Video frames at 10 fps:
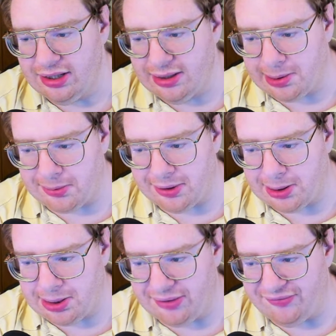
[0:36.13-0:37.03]

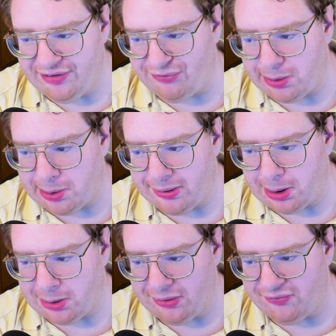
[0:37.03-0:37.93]
destruction of
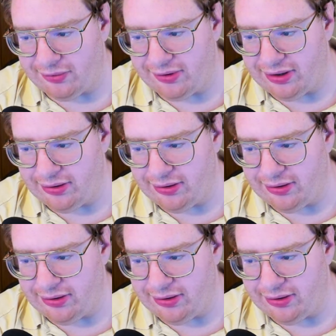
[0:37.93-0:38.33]
infrastructure for